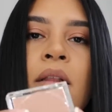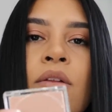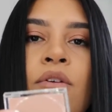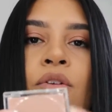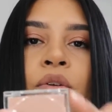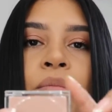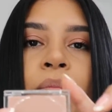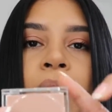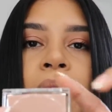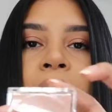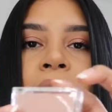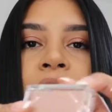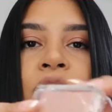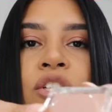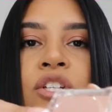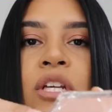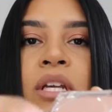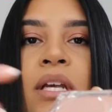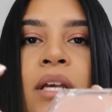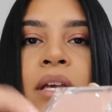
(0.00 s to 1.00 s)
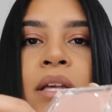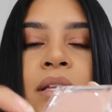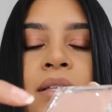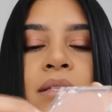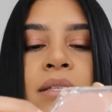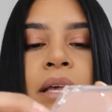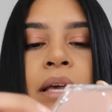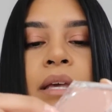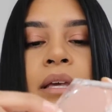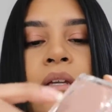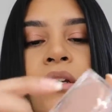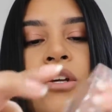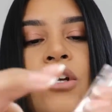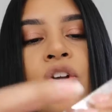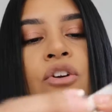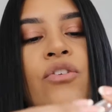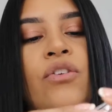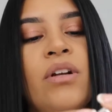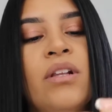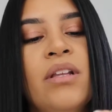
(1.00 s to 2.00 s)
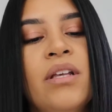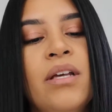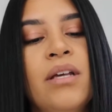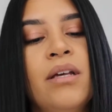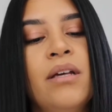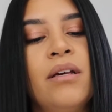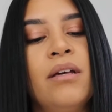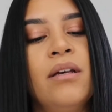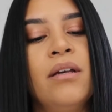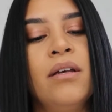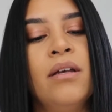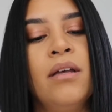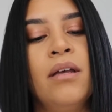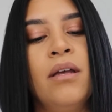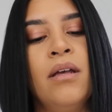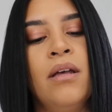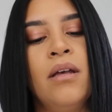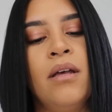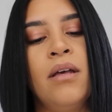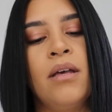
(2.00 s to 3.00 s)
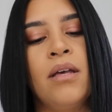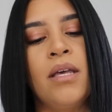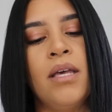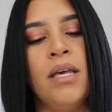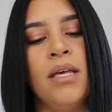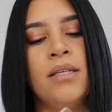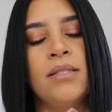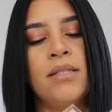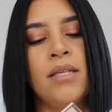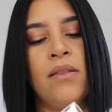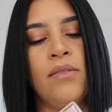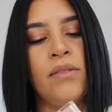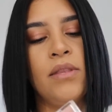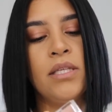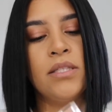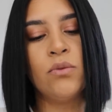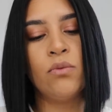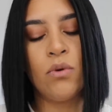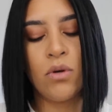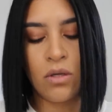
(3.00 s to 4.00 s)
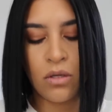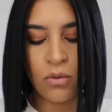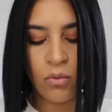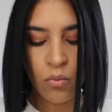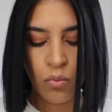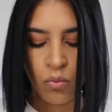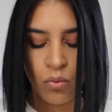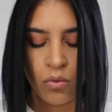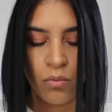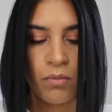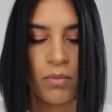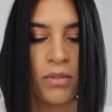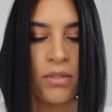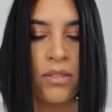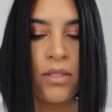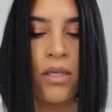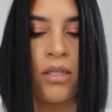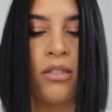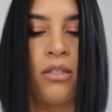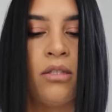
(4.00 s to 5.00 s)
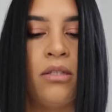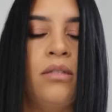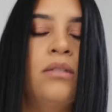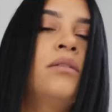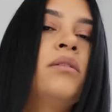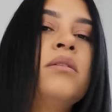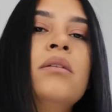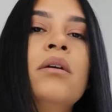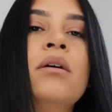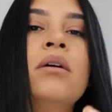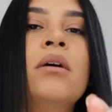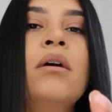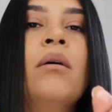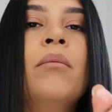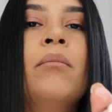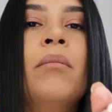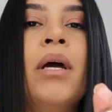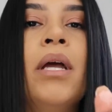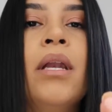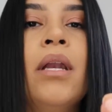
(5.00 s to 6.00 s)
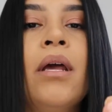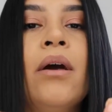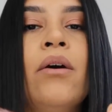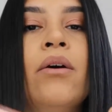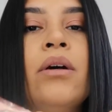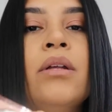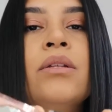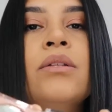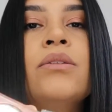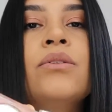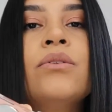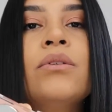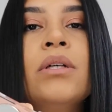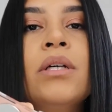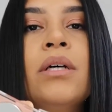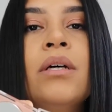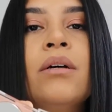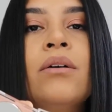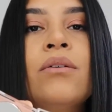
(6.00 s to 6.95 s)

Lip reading: little packaging. It's like an acrylic case. And this one, whoops, I just dug my nail into it.